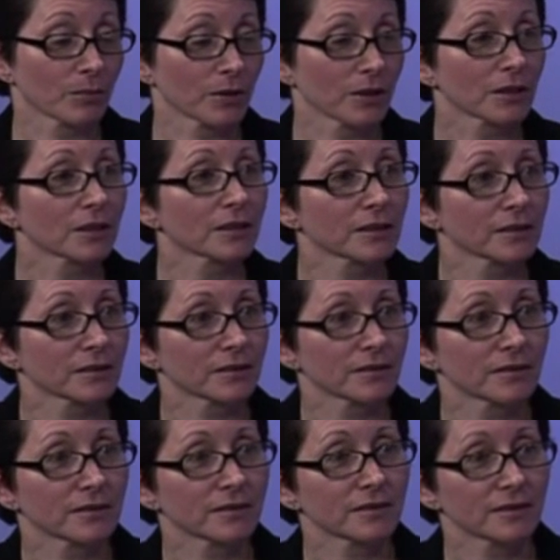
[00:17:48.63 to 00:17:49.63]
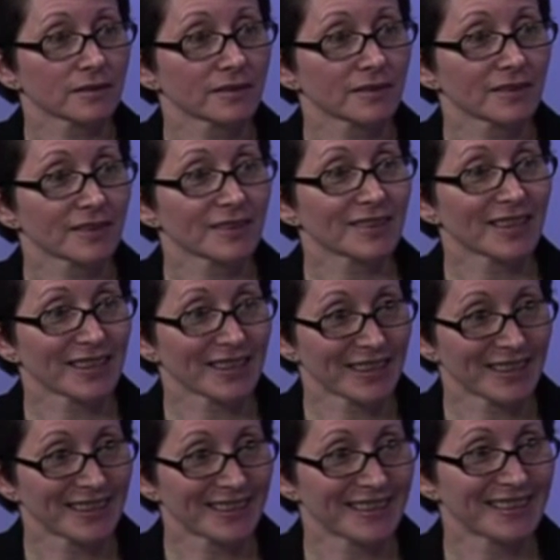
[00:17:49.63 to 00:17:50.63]
I think I'm going to talk to you about
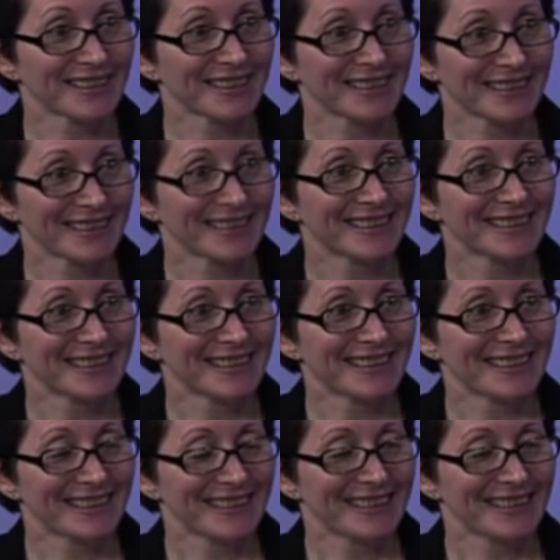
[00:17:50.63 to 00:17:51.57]
these learning disabilities, because